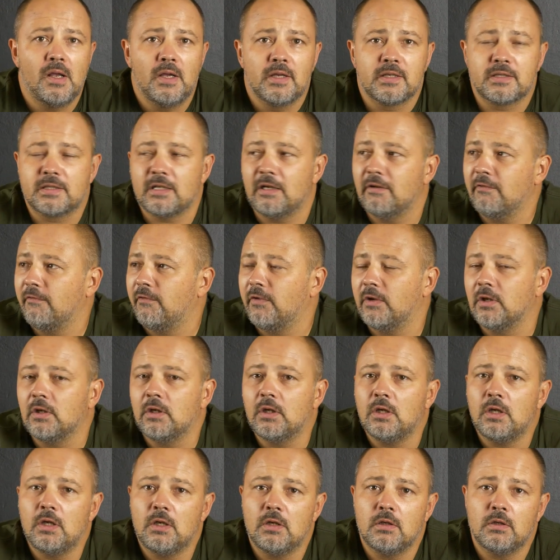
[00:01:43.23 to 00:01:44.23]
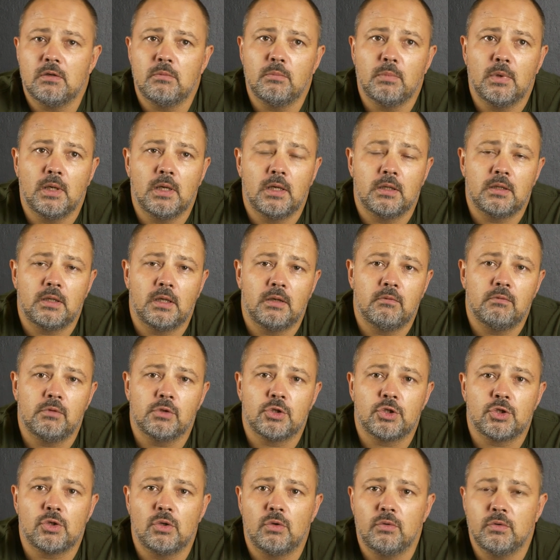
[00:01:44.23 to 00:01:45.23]
something here, but I will
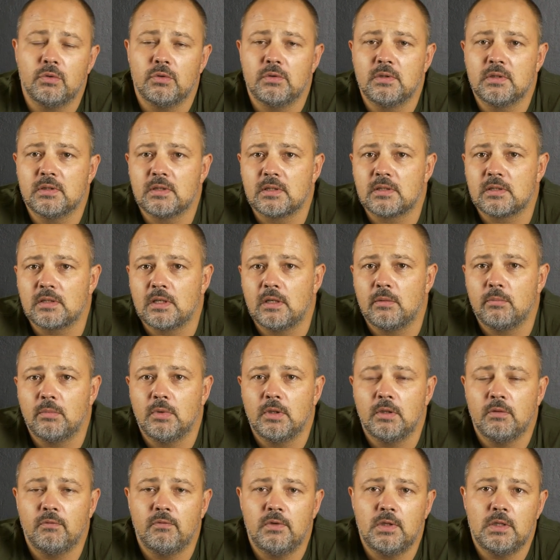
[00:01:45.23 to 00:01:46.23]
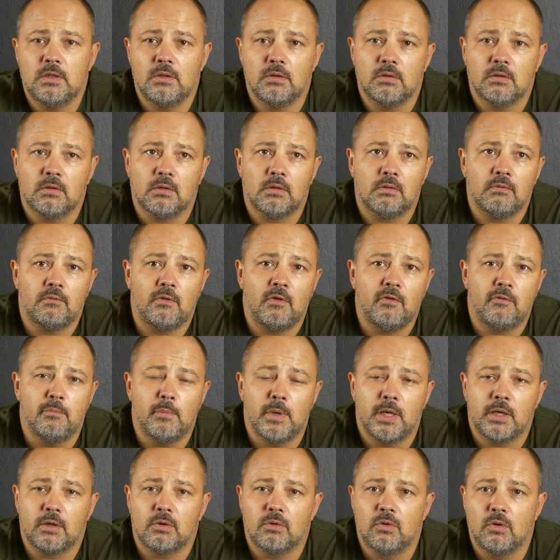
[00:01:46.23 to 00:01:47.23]
show you this assembly video with
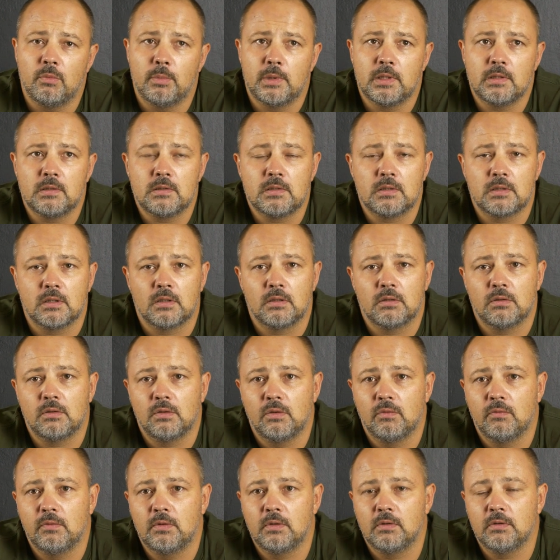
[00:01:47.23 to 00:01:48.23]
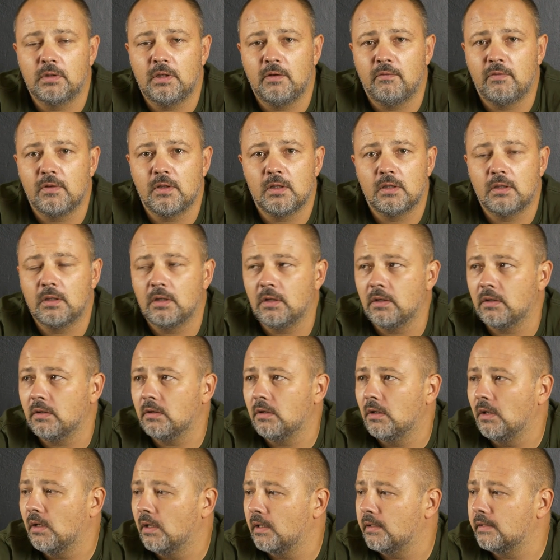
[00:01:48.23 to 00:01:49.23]
my comments and you will definitely
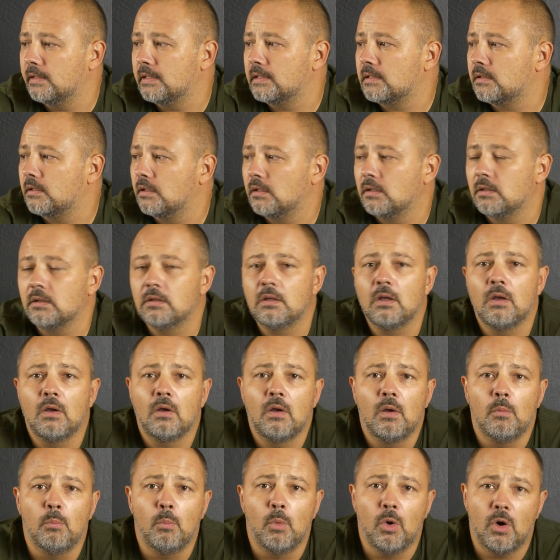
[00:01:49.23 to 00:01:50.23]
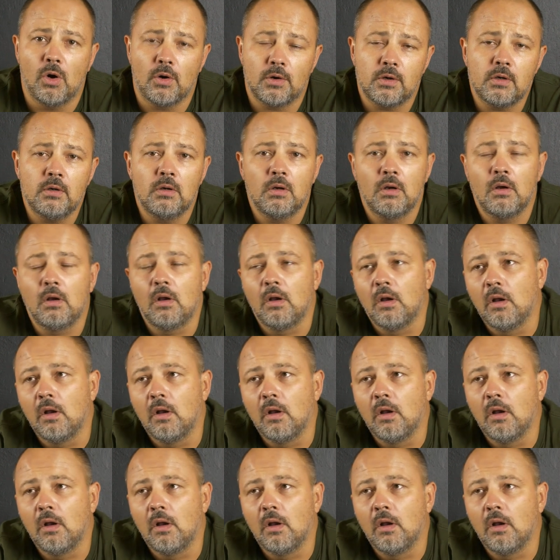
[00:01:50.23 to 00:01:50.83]
understand more